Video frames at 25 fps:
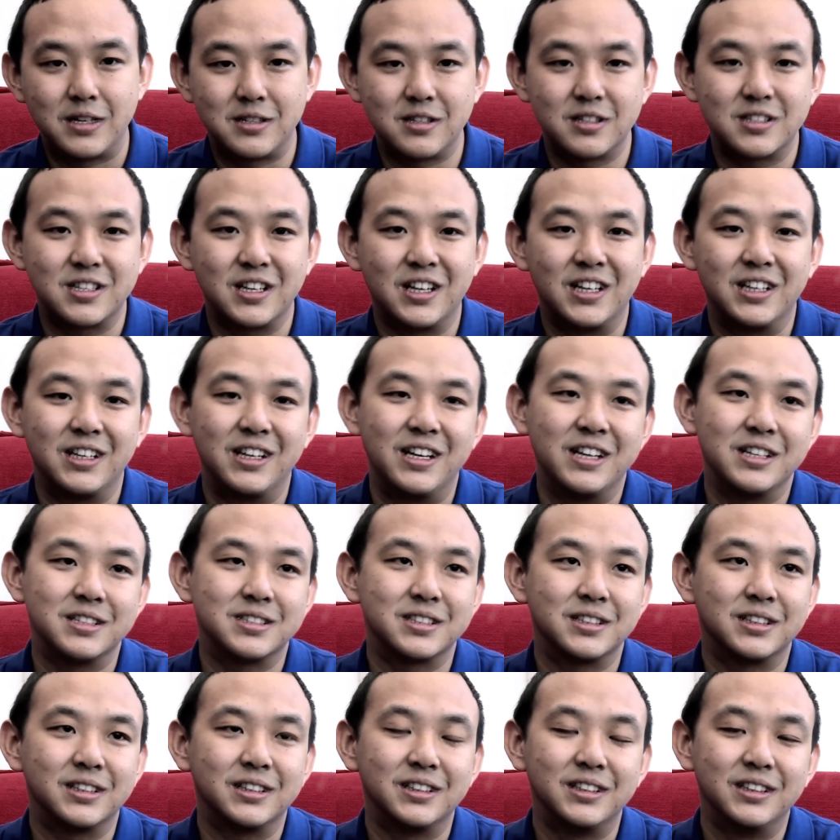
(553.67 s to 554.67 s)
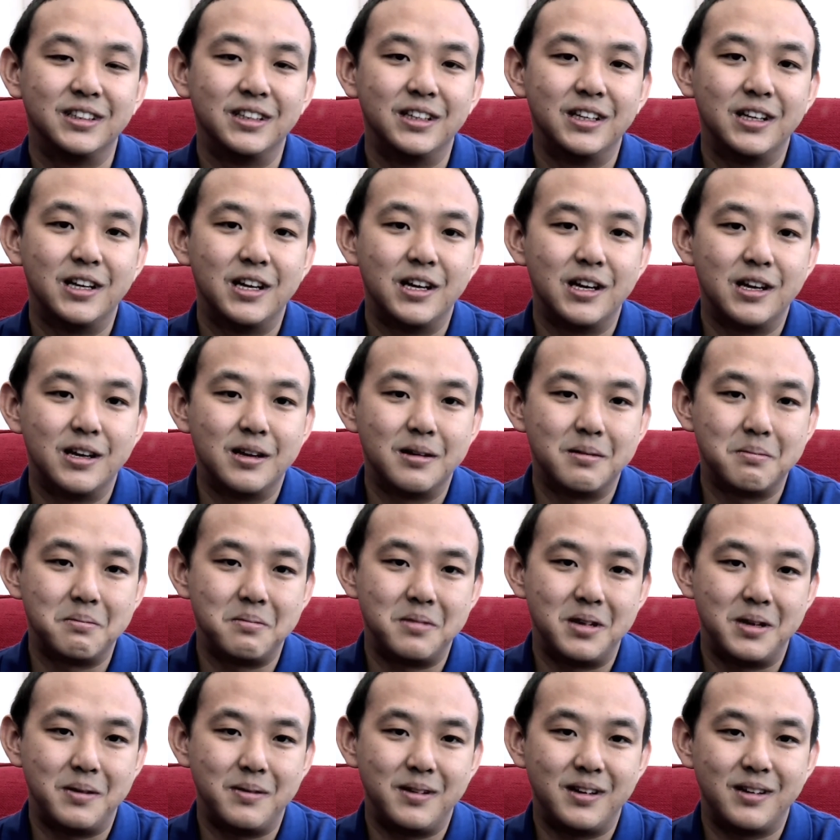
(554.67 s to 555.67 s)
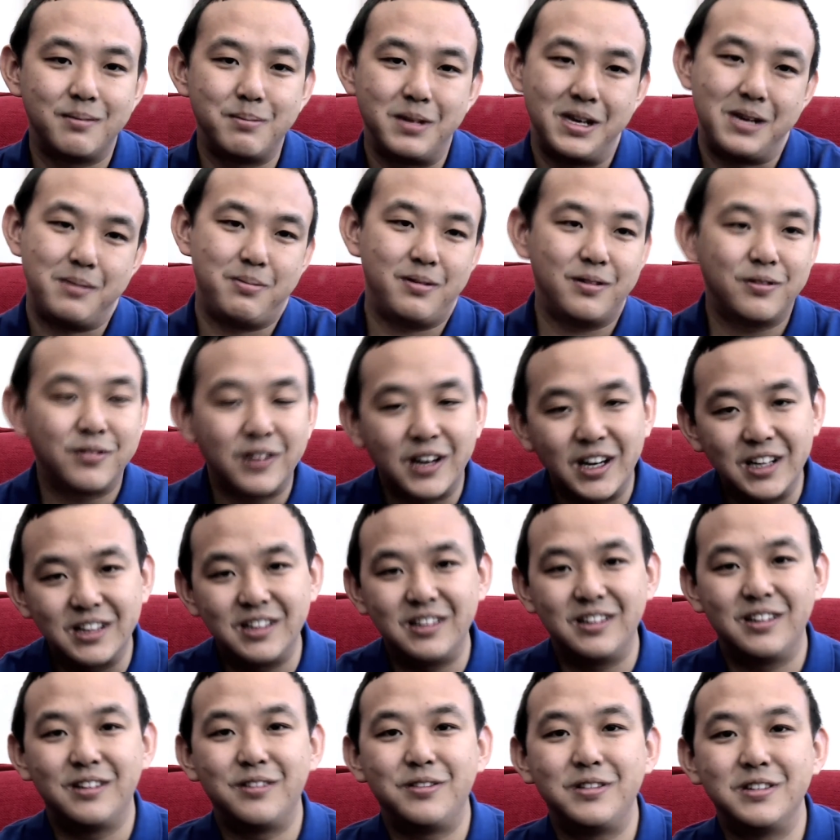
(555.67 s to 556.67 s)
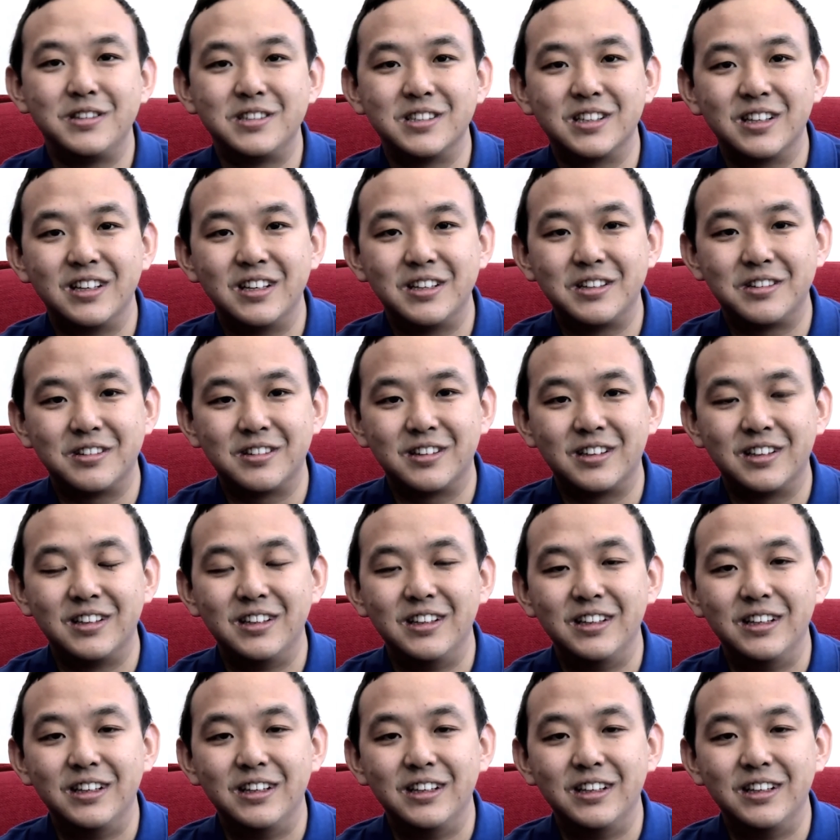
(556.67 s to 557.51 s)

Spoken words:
son, as a maybe father in the future later on.